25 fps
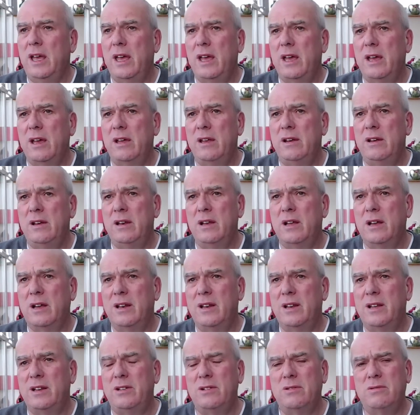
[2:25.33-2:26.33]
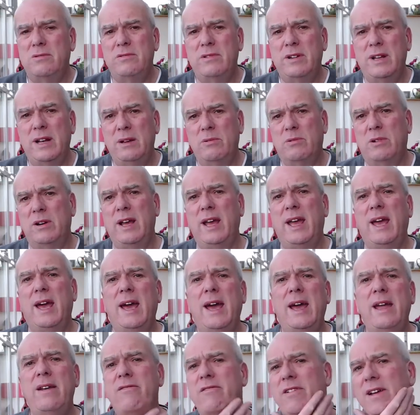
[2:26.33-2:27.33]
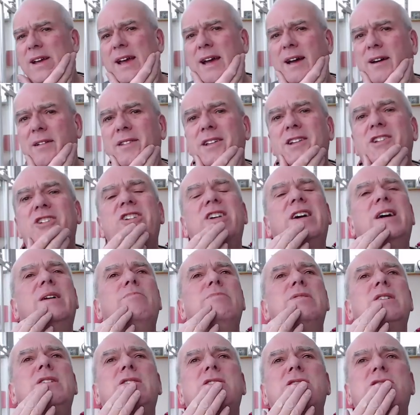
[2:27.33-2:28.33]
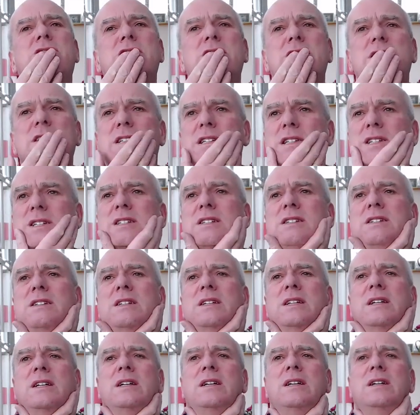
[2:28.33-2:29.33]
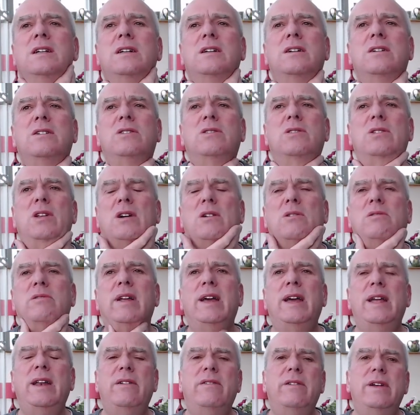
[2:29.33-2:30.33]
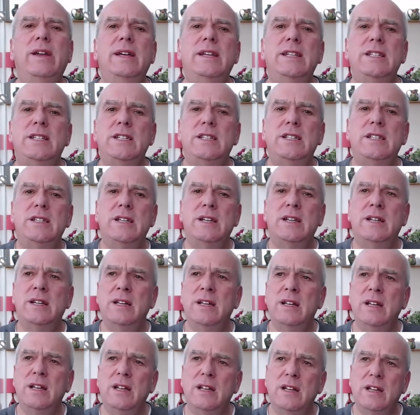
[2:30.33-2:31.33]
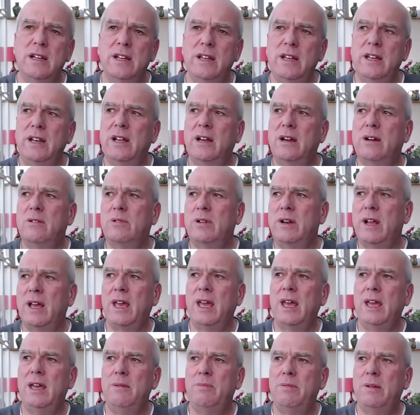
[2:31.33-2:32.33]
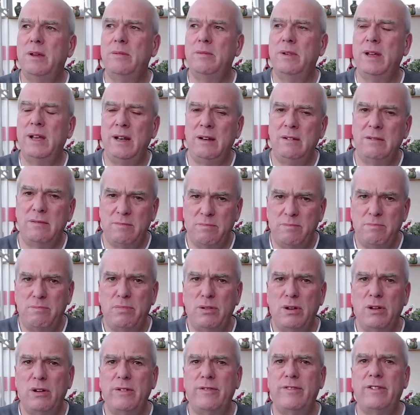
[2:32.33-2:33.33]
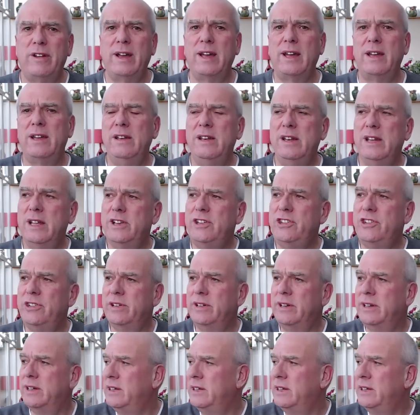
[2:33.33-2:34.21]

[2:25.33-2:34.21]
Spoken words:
And I don't really want to get Henry out of the shed, because good old Henry is, you know, I want to keep him in perfect condition.